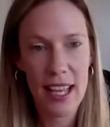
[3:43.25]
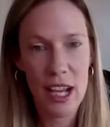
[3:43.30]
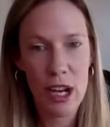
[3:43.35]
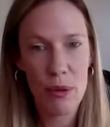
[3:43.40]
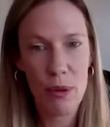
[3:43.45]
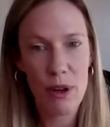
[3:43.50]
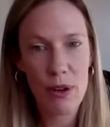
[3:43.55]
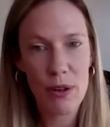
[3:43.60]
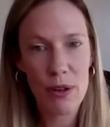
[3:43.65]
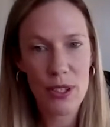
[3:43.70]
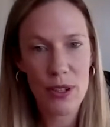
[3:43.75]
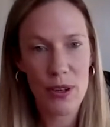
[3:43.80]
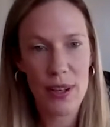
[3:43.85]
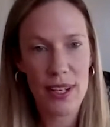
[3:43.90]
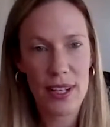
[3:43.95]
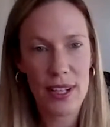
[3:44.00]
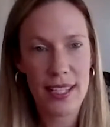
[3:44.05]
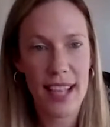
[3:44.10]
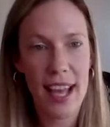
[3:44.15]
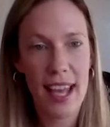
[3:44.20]
we're also
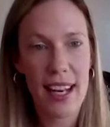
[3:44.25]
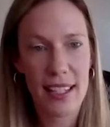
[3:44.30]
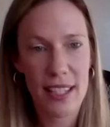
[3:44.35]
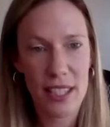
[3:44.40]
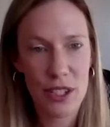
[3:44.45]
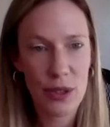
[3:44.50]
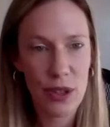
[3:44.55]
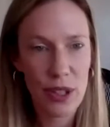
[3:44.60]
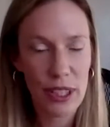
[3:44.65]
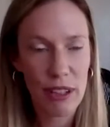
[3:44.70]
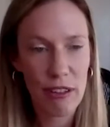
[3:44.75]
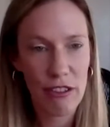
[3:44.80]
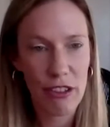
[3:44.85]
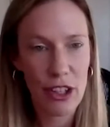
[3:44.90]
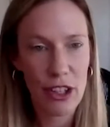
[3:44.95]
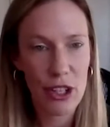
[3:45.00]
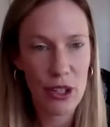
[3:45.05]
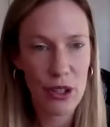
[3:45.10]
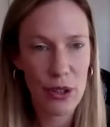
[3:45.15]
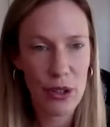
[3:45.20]
excited to drill a
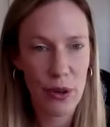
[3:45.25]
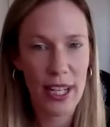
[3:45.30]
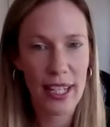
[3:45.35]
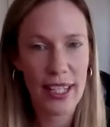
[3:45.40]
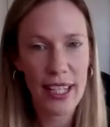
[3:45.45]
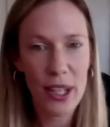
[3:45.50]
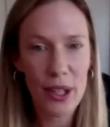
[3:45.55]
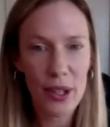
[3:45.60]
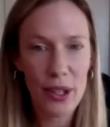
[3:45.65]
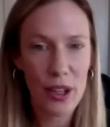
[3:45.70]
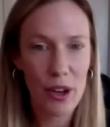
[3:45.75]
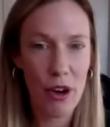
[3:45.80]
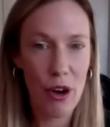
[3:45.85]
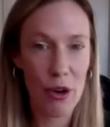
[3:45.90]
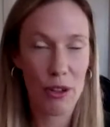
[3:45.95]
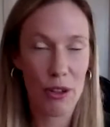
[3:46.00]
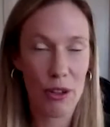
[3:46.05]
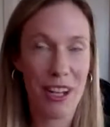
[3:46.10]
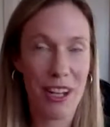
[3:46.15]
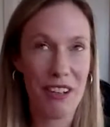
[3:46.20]
few
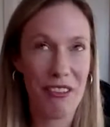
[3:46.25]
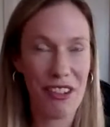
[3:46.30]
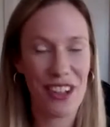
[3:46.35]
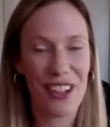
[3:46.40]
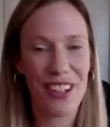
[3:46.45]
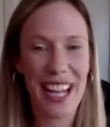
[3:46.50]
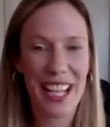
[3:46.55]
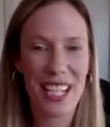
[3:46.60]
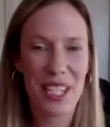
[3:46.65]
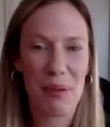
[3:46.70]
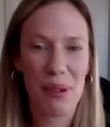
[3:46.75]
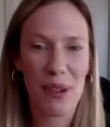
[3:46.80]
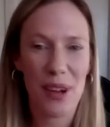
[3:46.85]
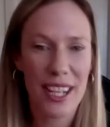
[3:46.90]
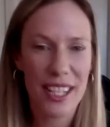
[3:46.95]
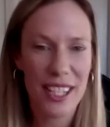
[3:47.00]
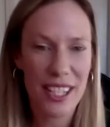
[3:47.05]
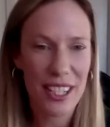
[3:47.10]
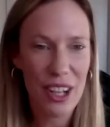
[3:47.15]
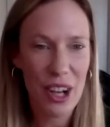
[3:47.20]
greenfield
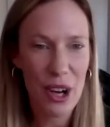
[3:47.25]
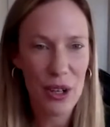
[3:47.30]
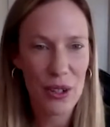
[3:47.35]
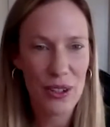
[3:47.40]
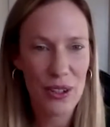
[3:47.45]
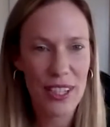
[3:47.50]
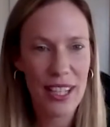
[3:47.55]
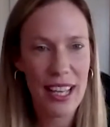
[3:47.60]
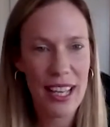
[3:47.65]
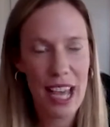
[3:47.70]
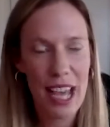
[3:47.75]
exploration holes